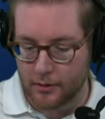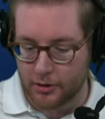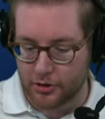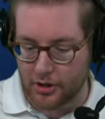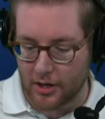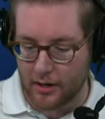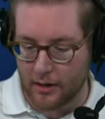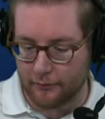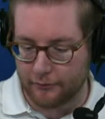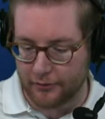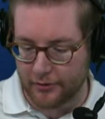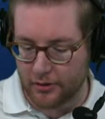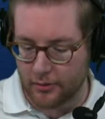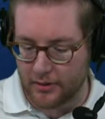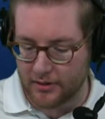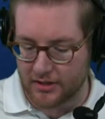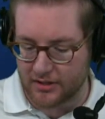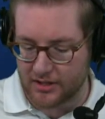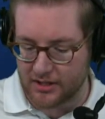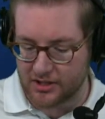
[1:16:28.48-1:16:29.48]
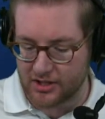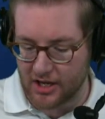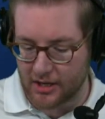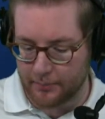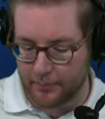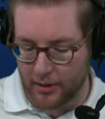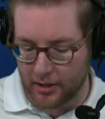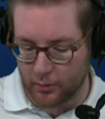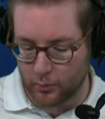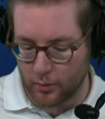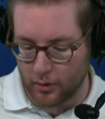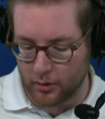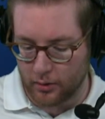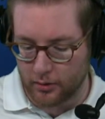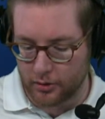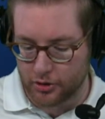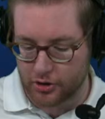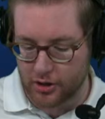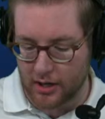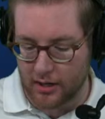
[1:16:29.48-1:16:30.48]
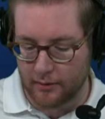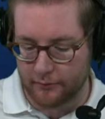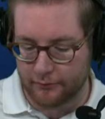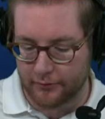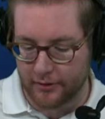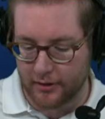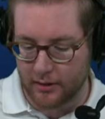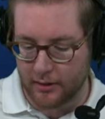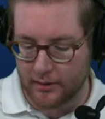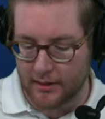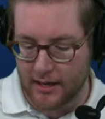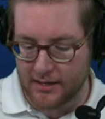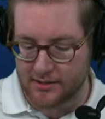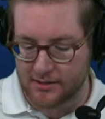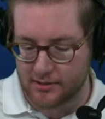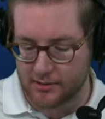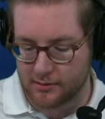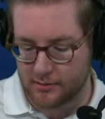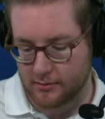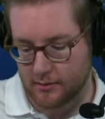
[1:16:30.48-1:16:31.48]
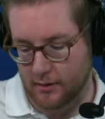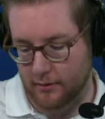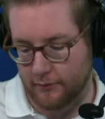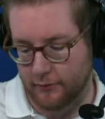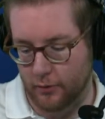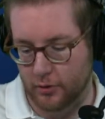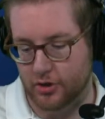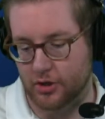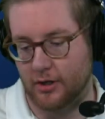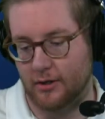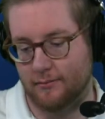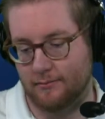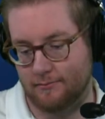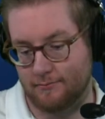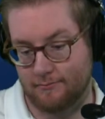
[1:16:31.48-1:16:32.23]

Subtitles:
John Humphrey, you hit the dislike button. Well, John Humphrey, that's unfortunate.